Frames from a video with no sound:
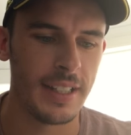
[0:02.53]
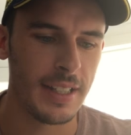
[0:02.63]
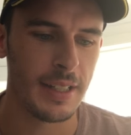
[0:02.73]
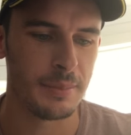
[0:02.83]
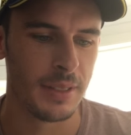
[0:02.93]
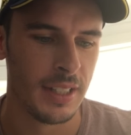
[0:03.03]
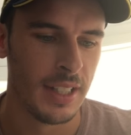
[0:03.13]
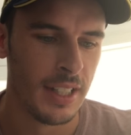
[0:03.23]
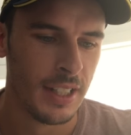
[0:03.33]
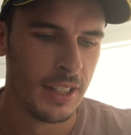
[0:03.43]
Um,
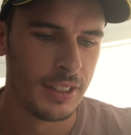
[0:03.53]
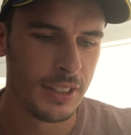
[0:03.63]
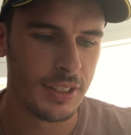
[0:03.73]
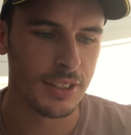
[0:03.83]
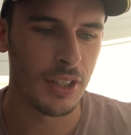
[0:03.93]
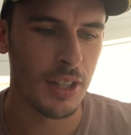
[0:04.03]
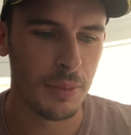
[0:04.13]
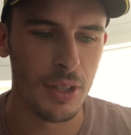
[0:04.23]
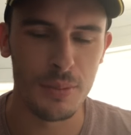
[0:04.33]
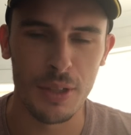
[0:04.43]
just decided
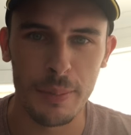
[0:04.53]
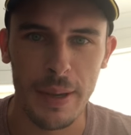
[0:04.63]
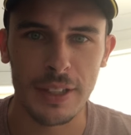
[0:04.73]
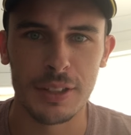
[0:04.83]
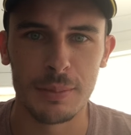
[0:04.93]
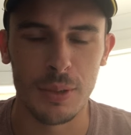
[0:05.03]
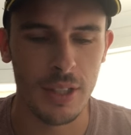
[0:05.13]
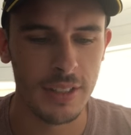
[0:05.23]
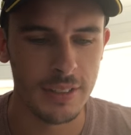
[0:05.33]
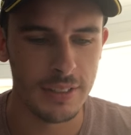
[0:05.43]
I'm going to bring a passion of
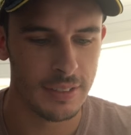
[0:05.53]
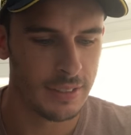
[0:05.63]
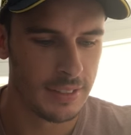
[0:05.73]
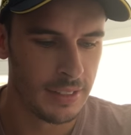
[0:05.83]
mine and